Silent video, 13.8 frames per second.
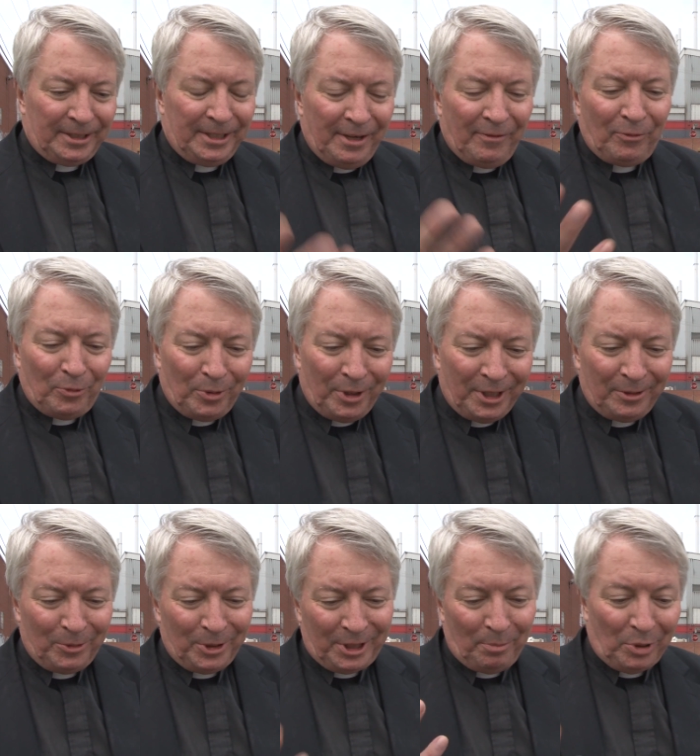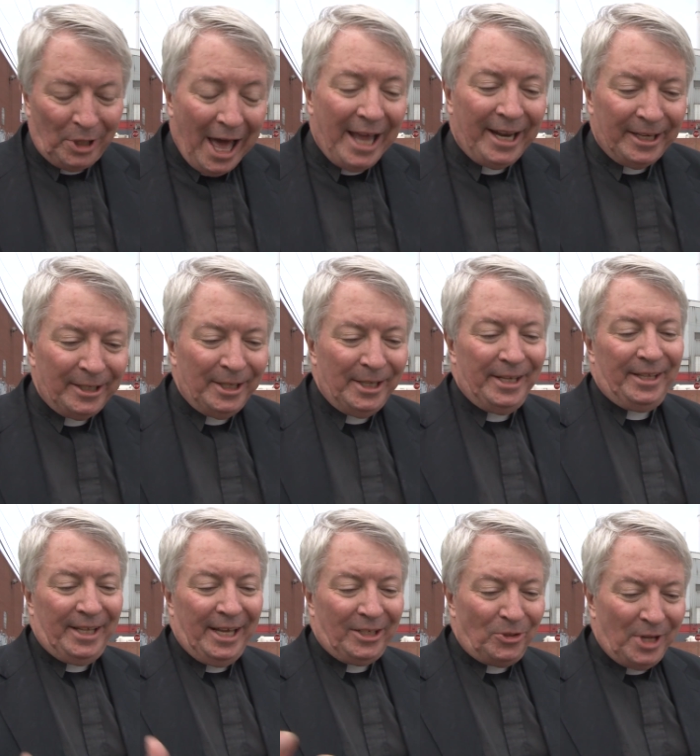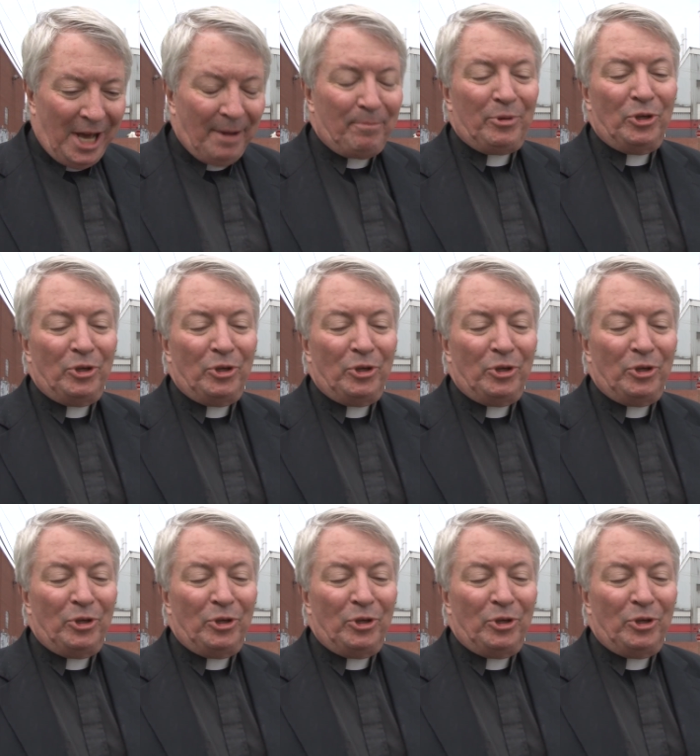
live with the planet that do not